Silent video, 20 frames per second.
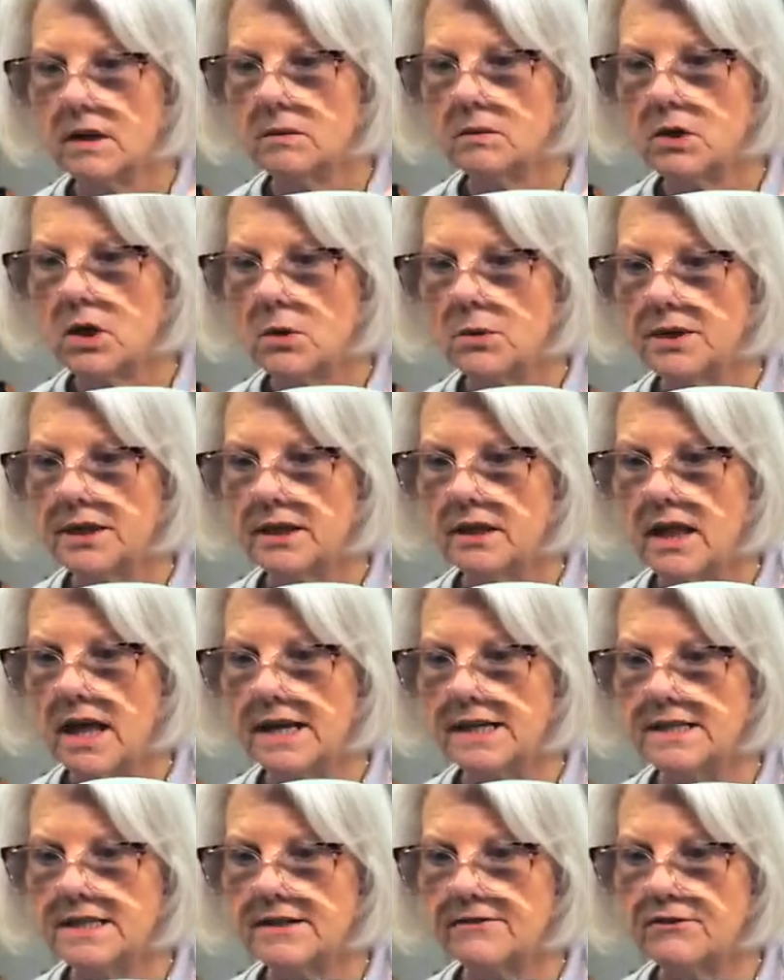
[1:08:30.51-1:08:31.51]
Go with a
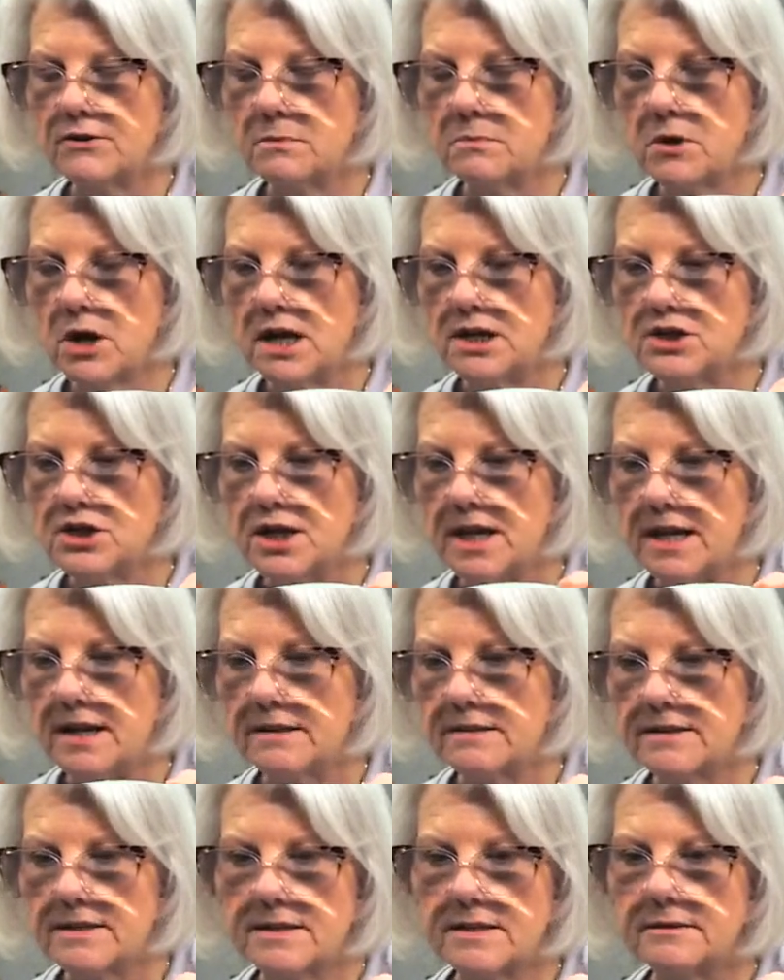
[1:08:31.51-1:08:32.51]
lot of different
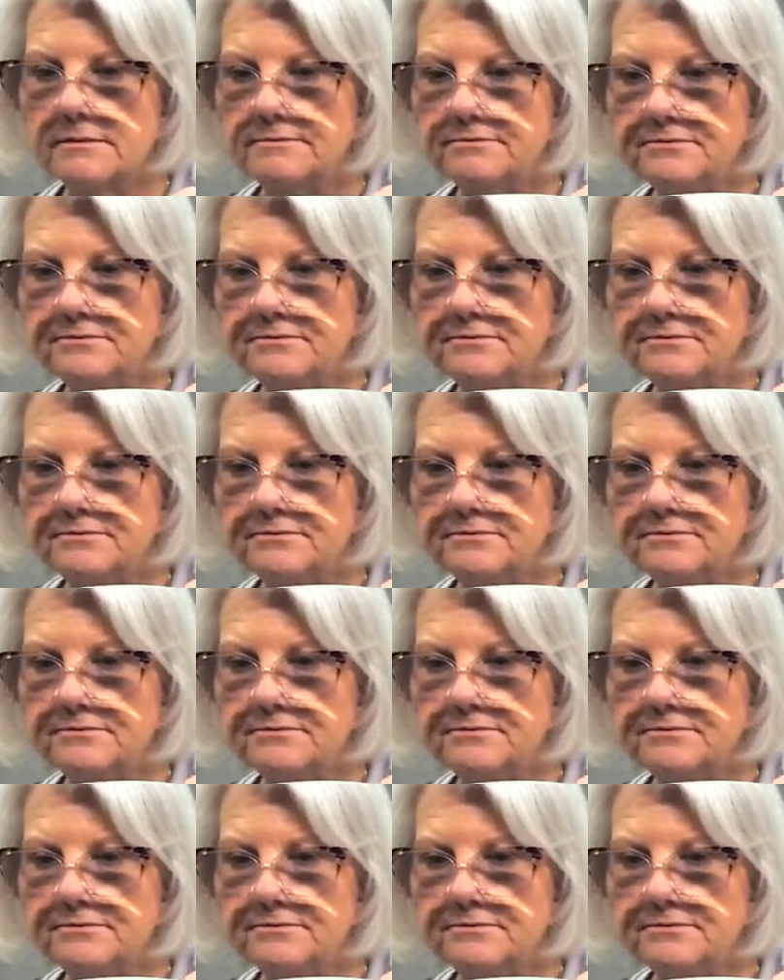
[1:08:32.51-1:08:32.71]
projects.